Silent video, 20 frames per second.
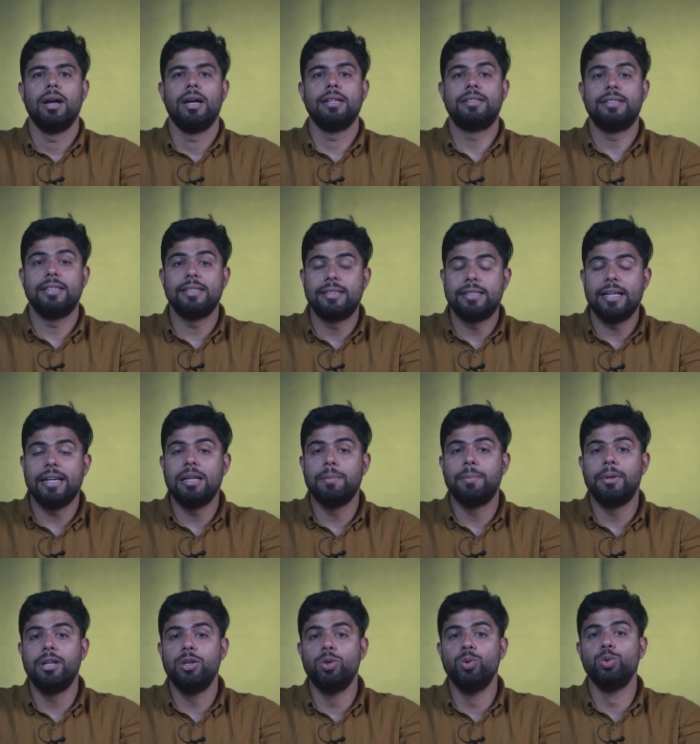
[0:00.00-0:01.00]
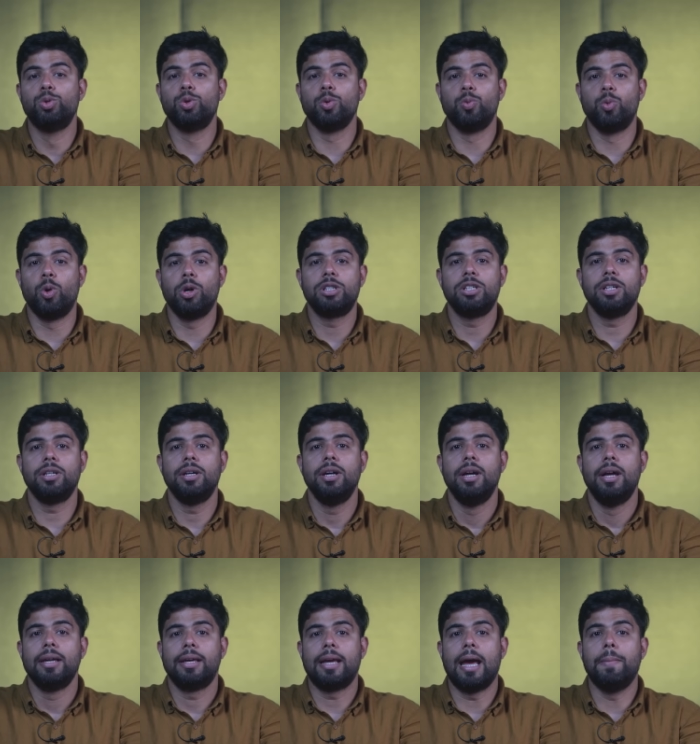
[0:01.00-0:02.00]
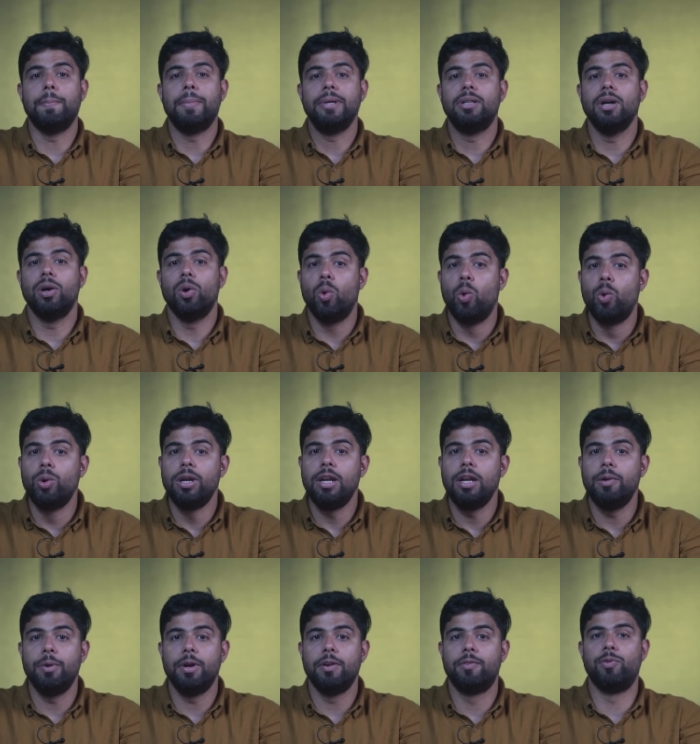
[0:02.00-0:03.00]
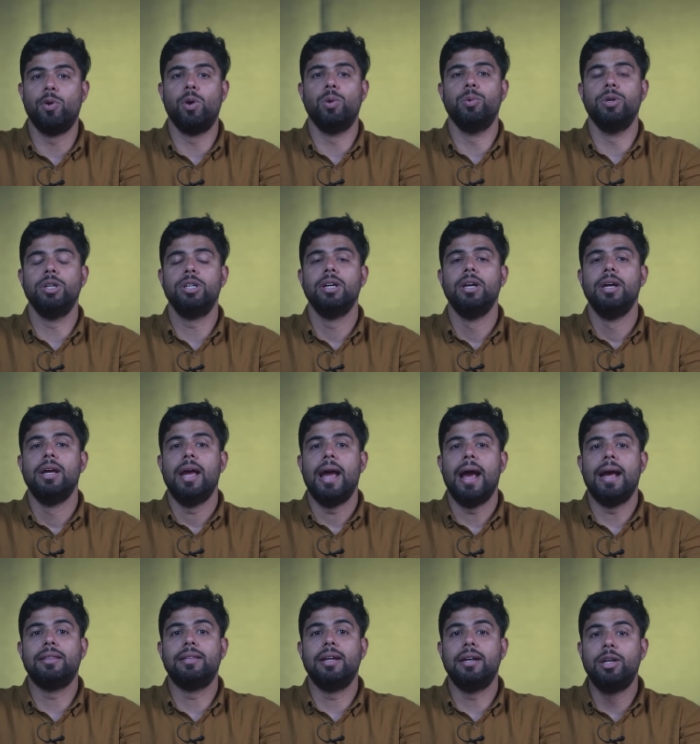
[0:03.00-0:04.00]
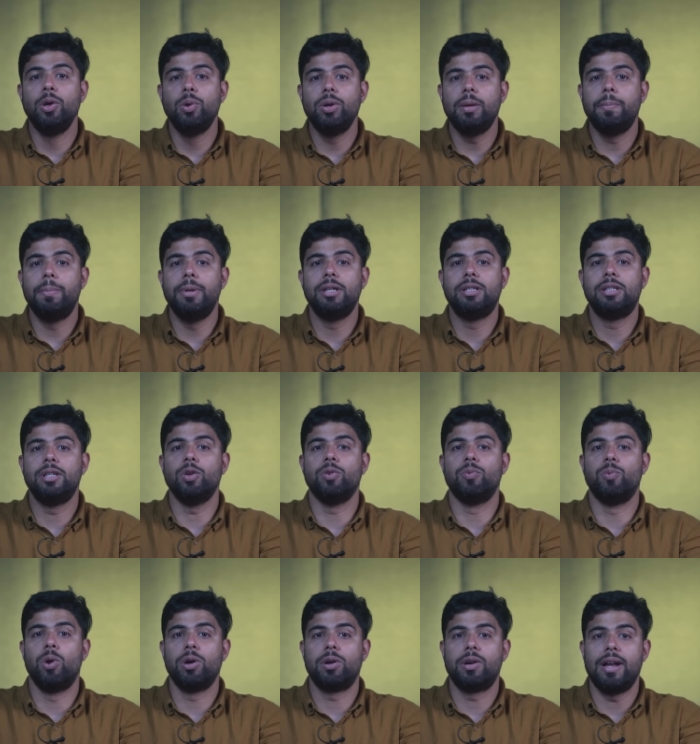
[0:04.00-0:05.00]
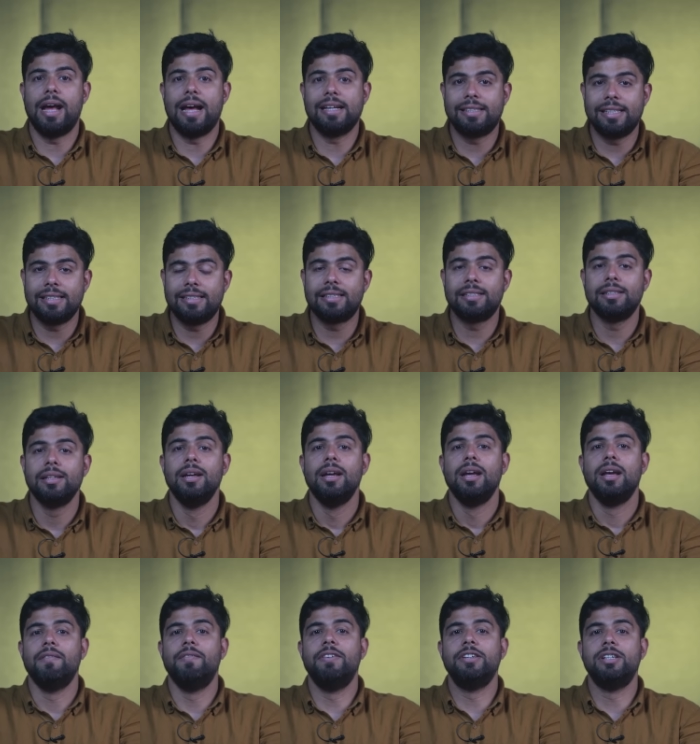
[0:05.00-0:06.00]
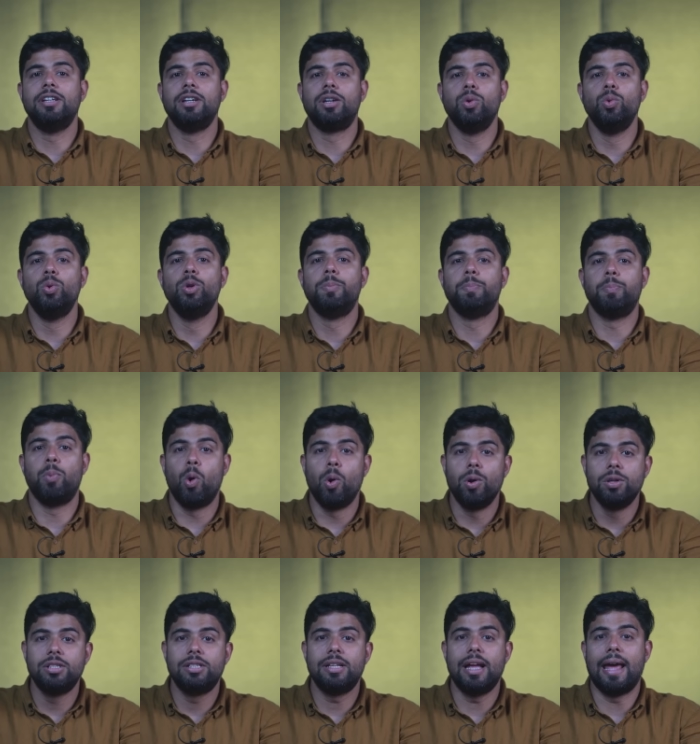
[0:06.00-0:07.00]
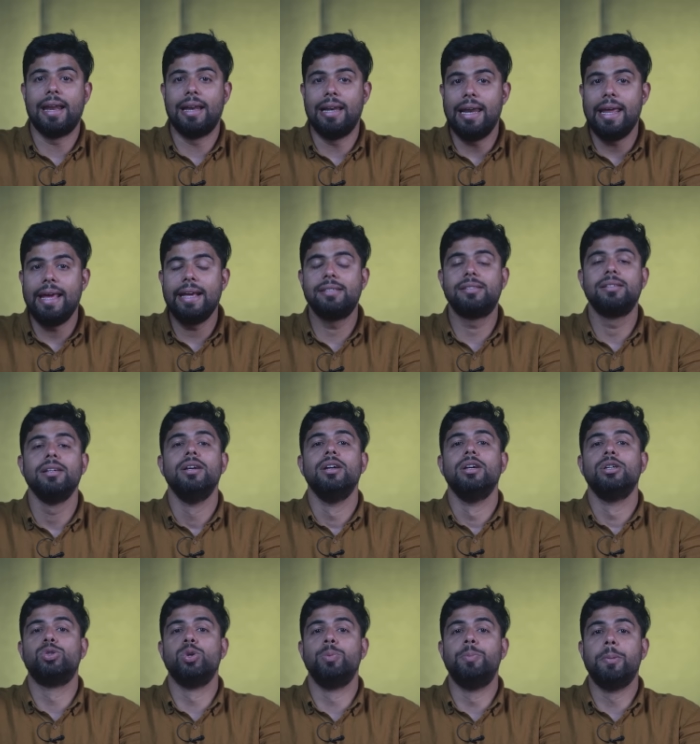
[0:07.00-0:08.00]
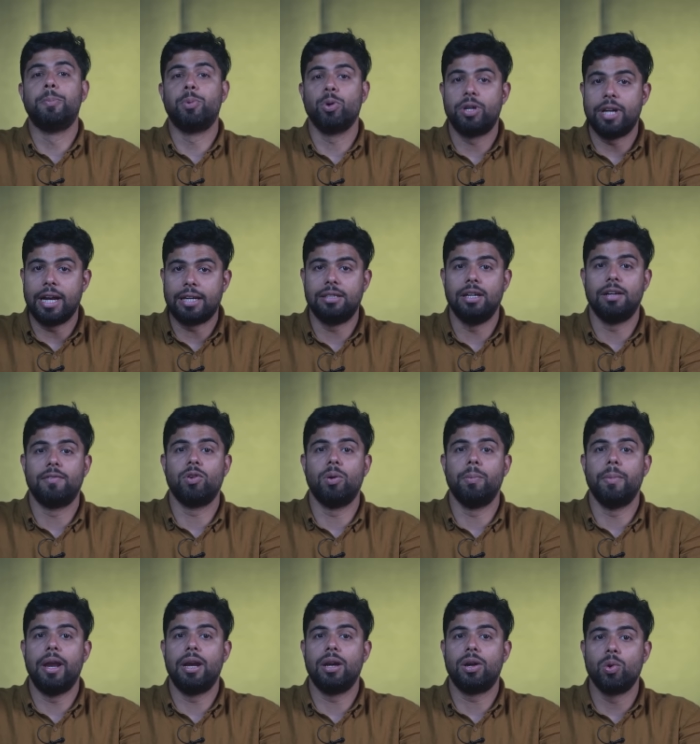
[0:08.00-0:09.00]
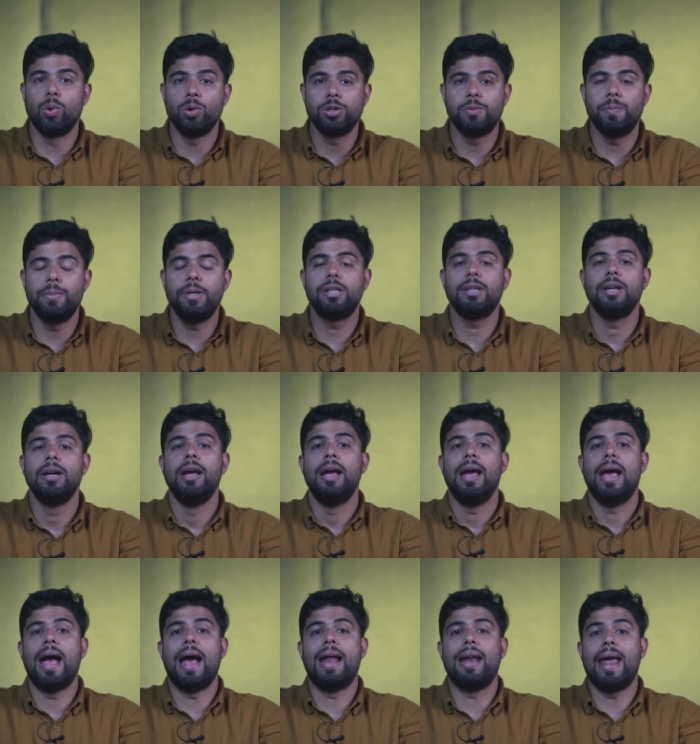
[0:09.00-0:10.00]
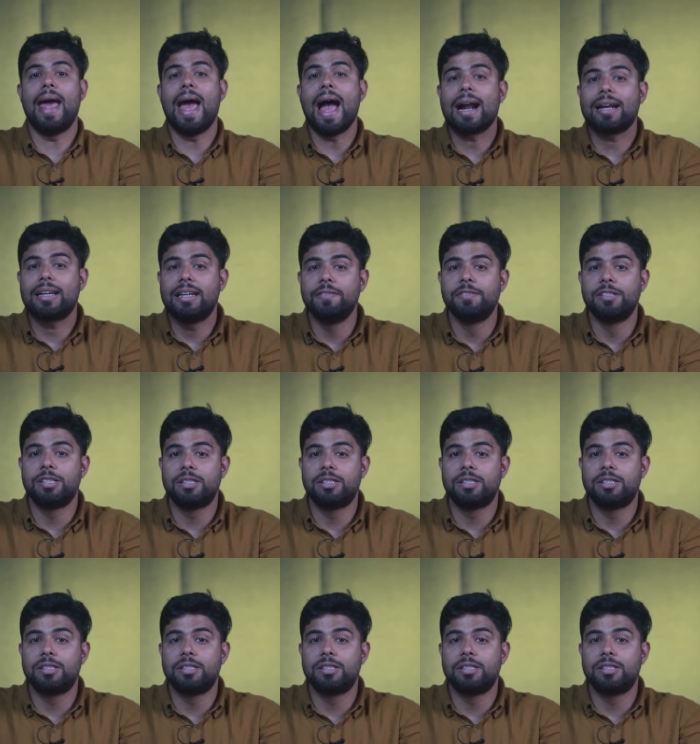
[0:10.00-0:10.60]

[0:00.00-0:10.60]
A sustainable use of water can be the only way forward, and the durability of water assets, which include ponds and lakes, should be protected from encroachment, and active